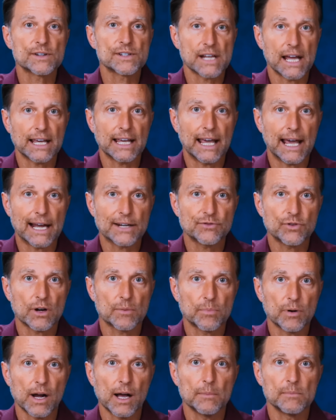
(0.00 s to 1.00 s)
psychiatric
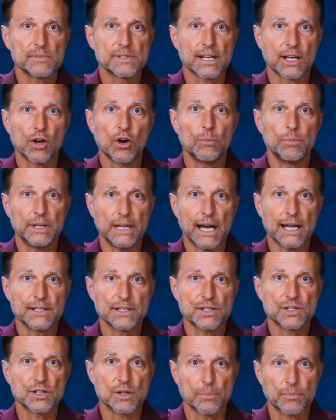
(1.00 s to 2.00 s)
problems that go beyond
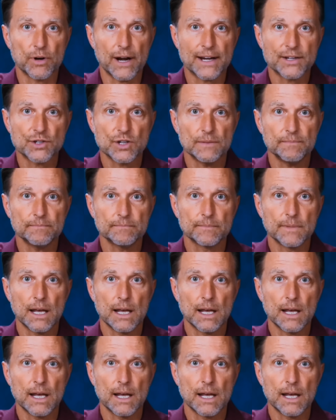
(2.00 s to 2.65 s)
just depression,